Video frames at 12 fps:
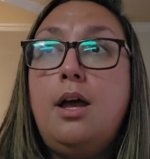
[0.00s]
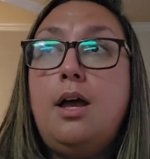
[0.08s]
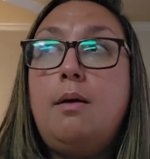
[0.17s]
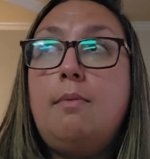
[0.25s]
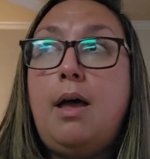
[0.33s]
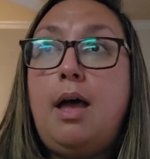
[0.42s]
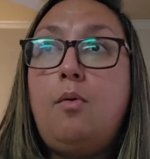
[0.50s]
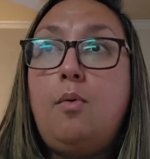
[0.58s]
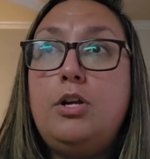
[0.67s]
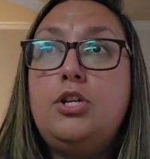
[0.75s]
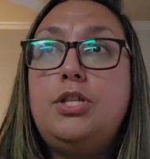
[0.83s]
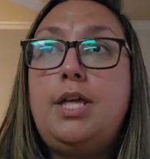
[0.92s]
Um, I
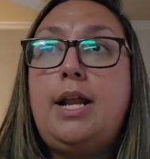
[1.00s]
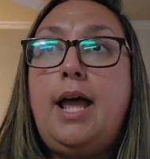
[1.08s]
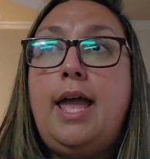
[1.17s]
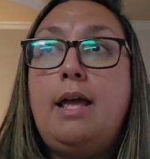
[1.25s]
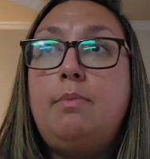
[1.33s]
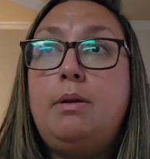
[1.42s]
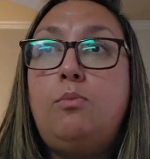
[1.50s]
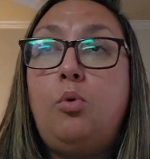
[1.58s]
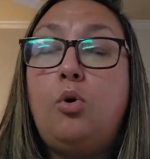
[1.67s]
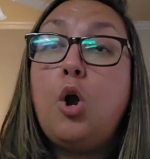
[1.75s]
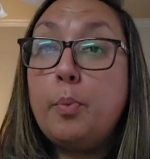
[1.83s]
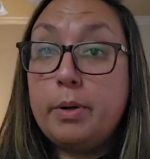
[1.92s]
wish that I had been
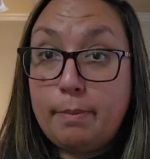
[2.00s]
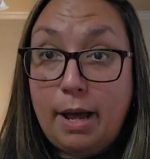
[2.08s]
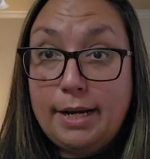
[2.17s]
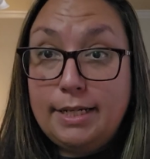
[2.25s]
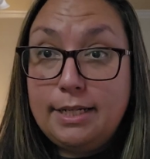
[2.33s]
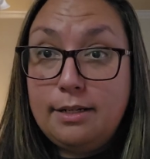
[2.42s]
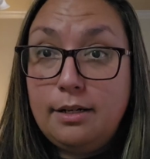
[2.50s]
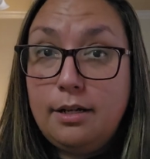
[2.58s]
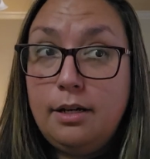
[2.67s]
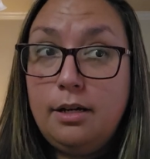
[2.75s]
open minded,